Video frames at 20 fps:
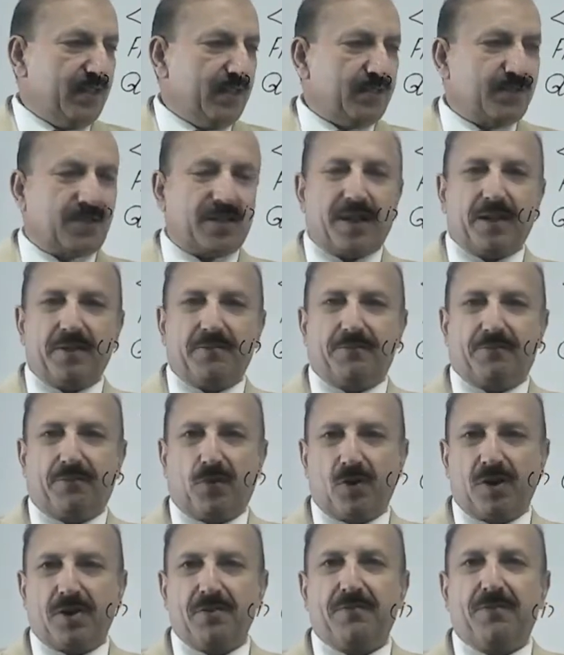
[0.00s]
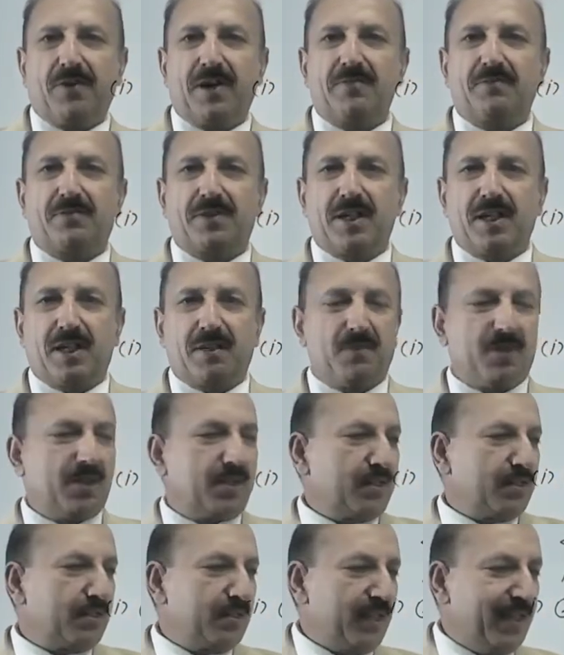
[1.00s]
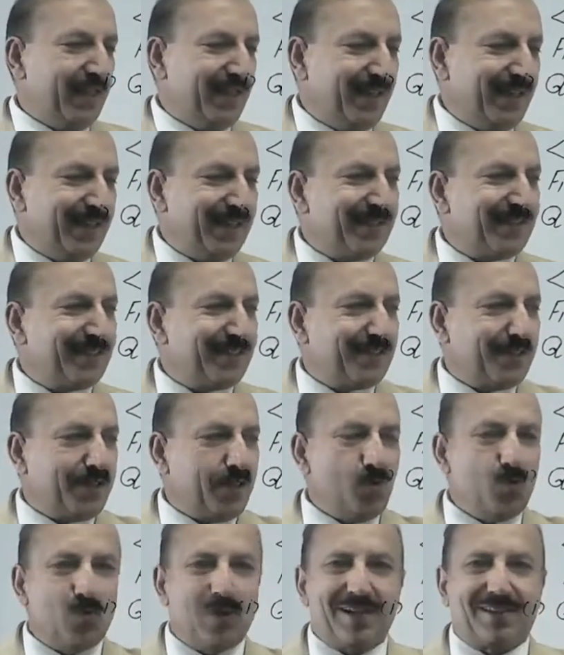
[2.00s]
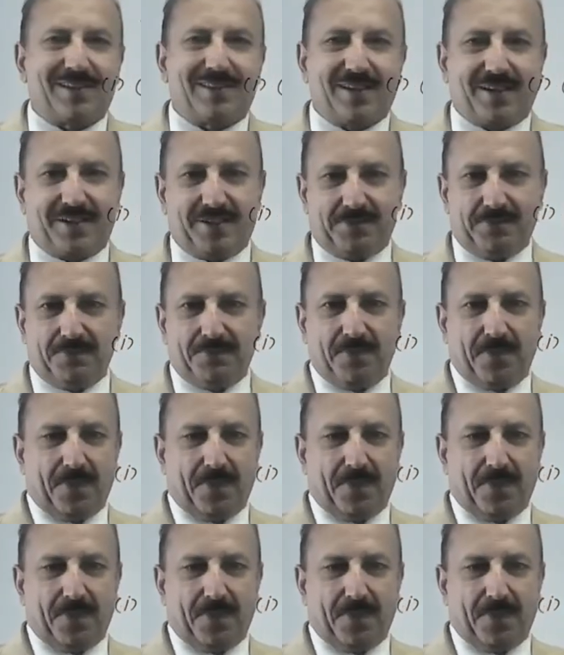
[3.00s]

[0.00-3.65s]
side 45 centimeter is QS side.